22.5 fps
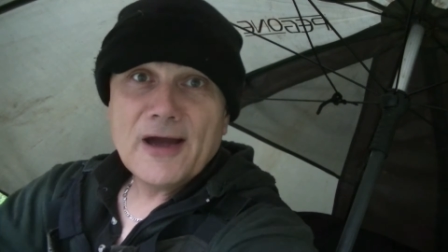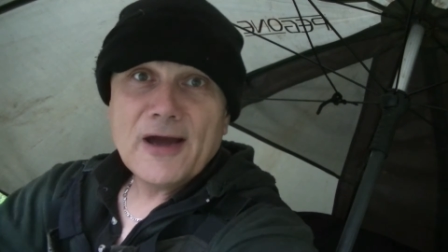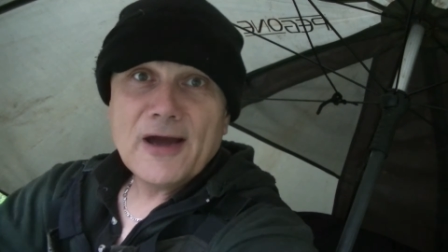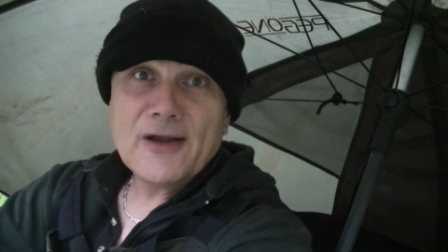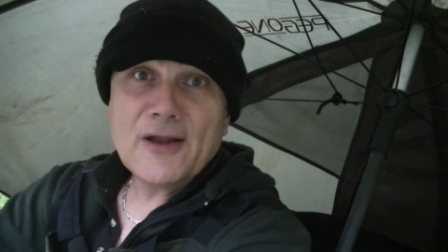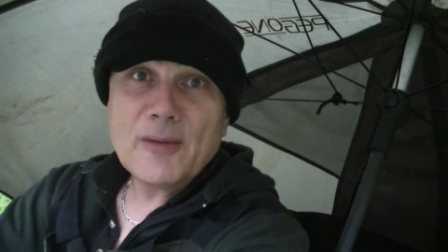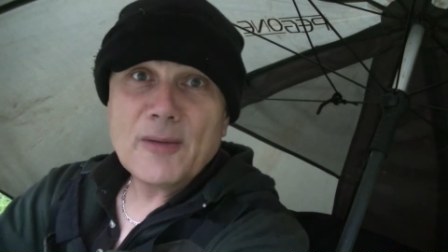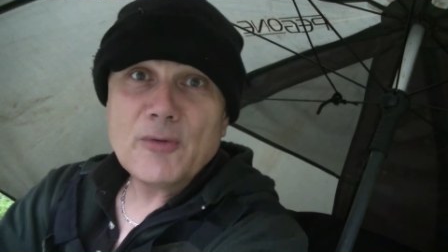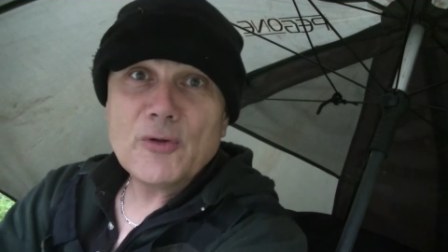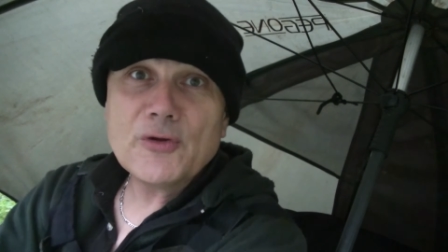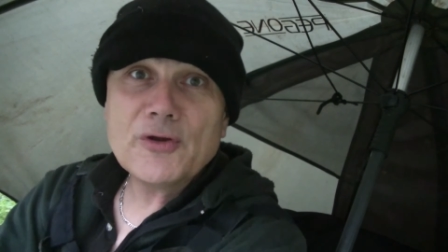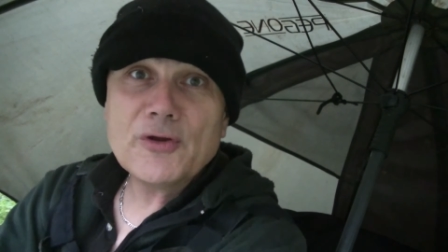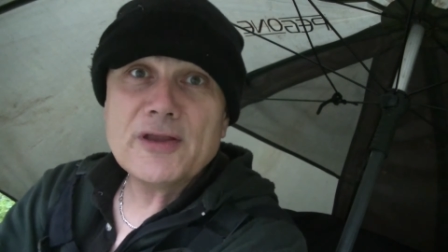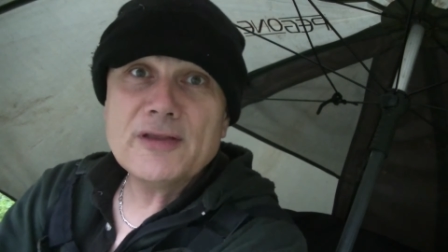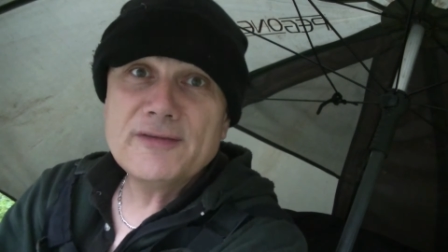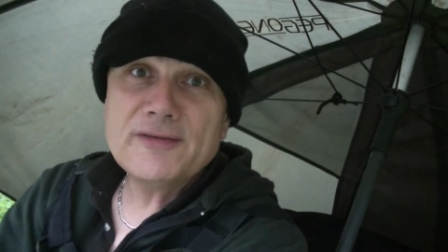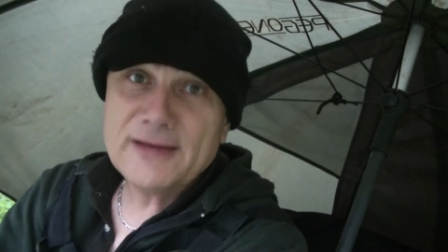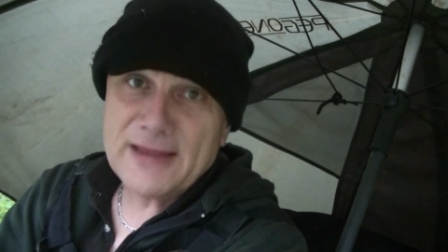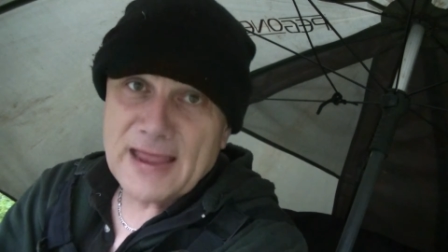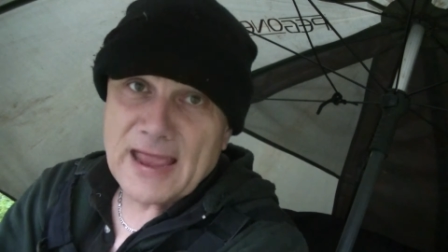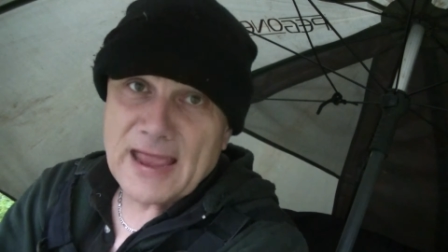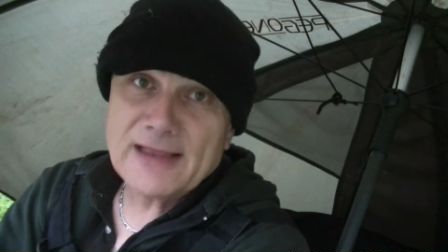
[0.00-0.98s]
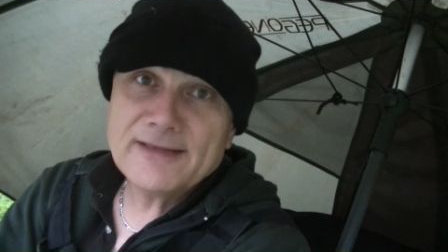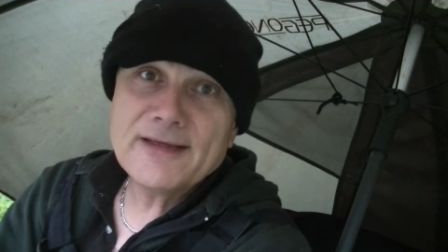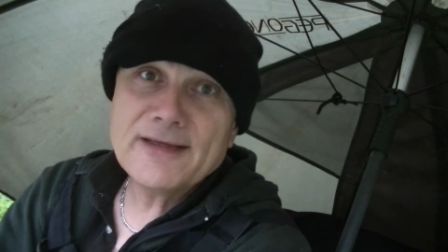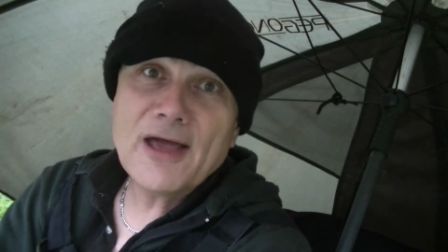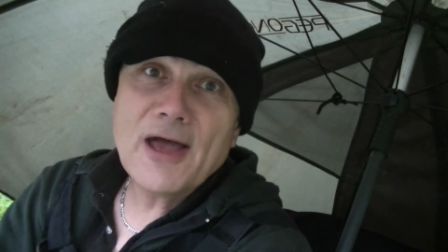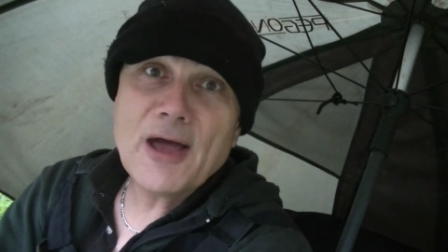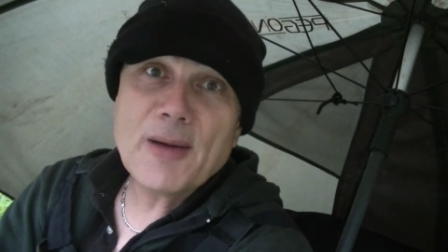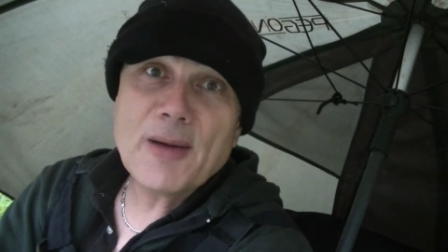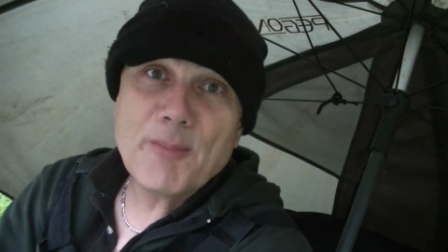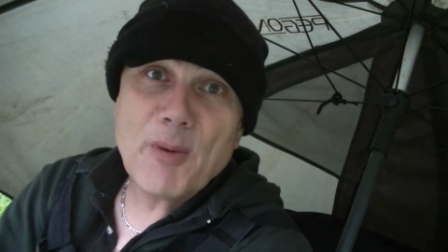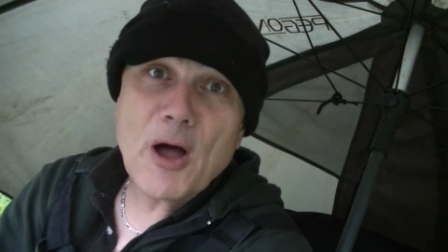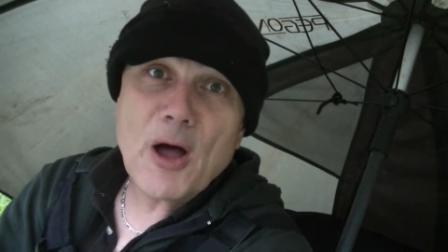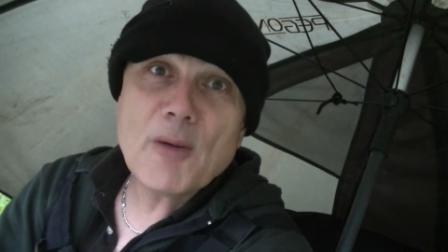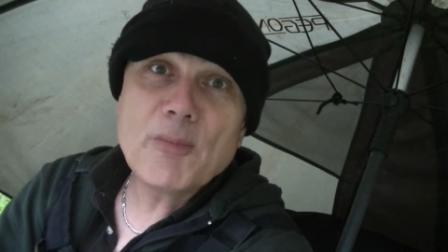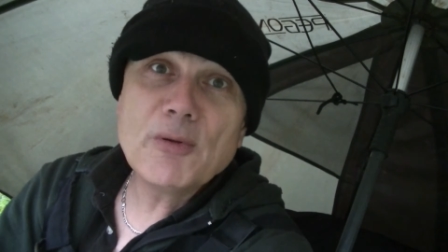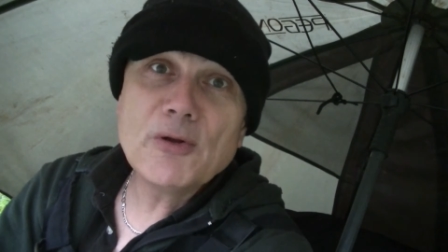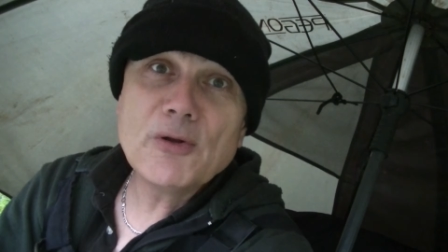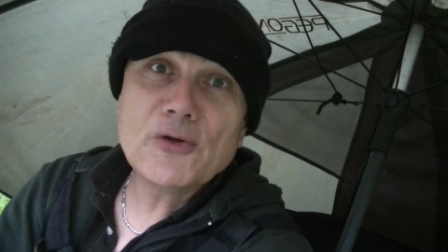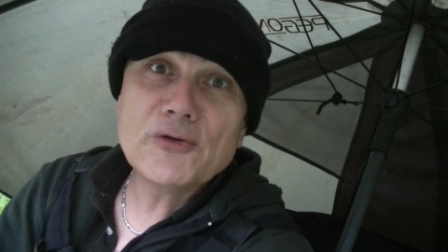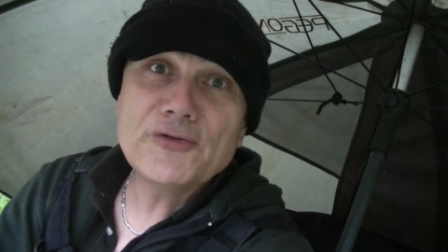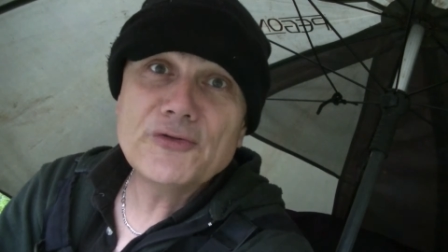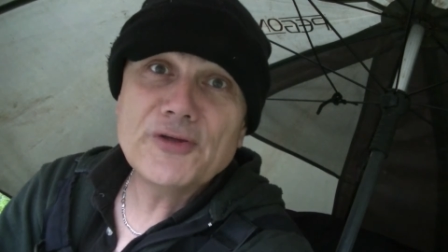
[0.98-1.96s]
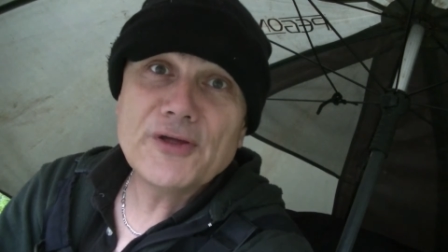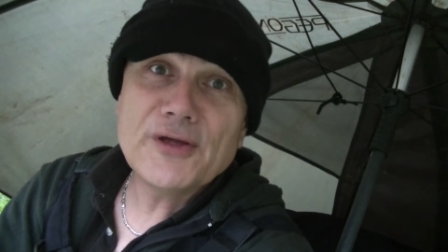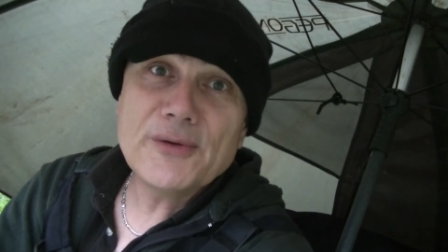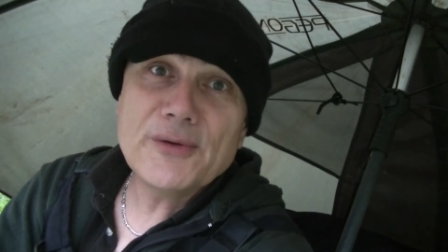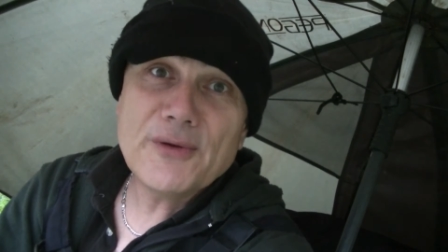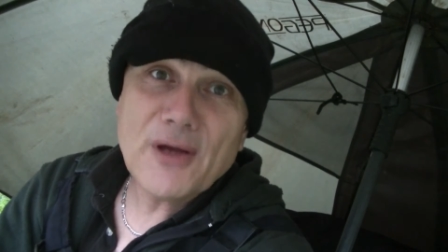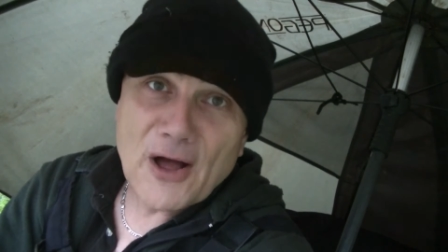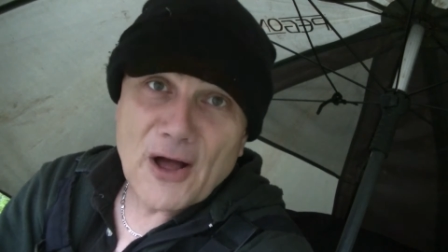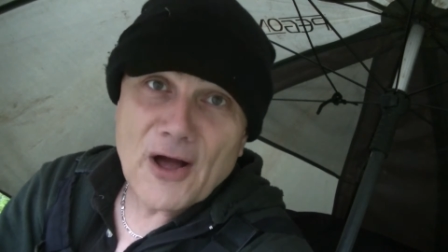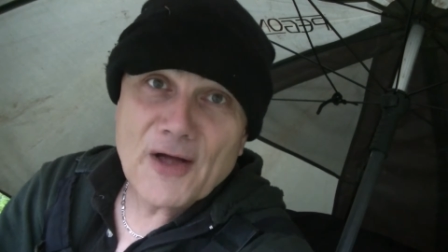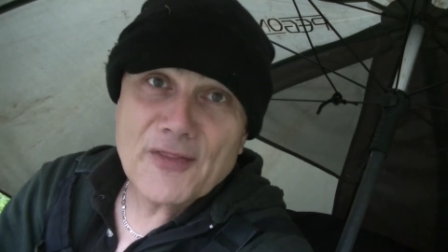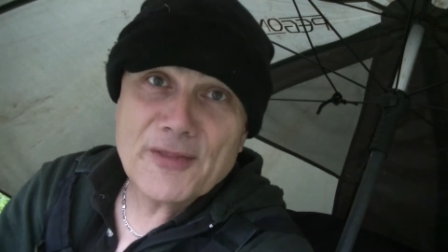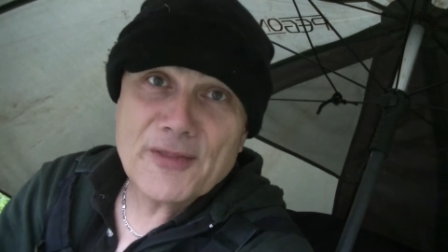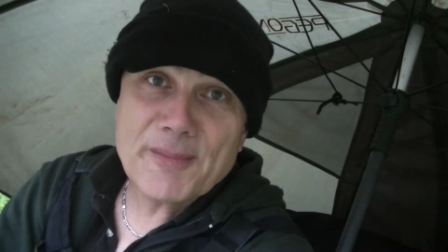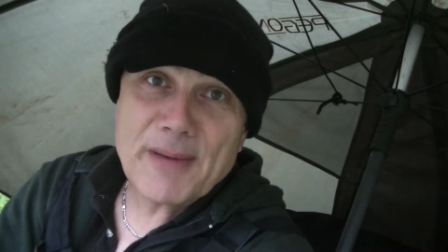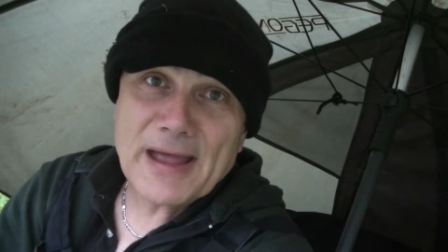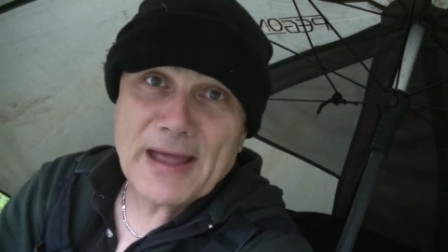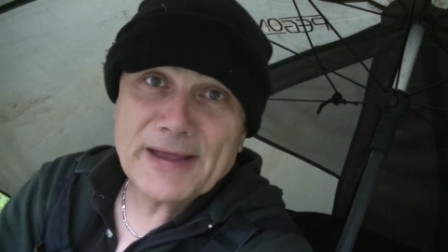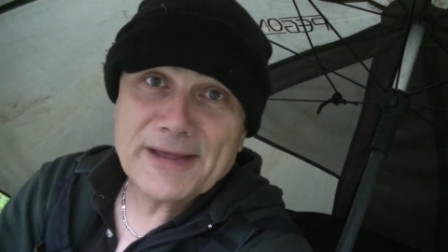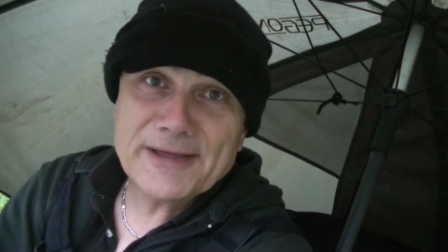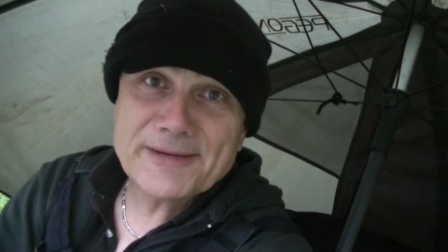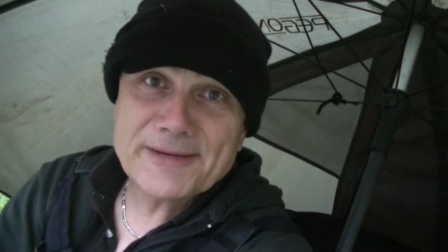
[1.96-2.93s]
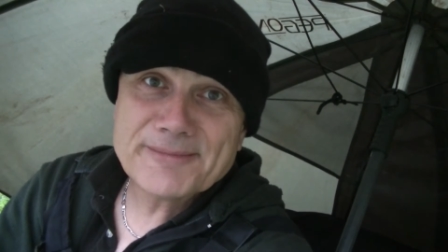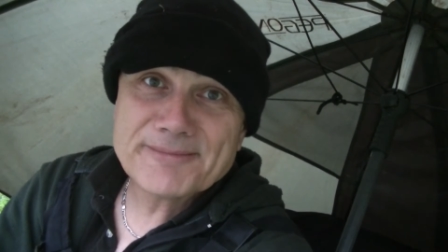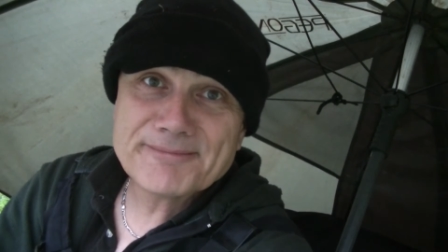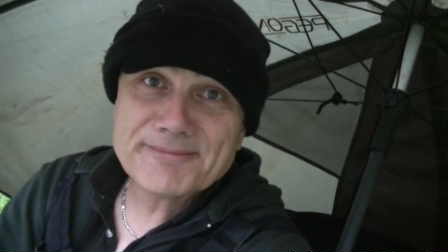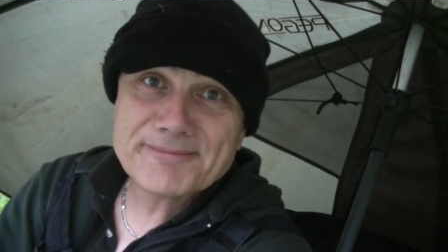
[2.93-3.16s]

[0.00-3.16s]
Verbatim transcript: and I'm looking to get a barbel or two on the bank.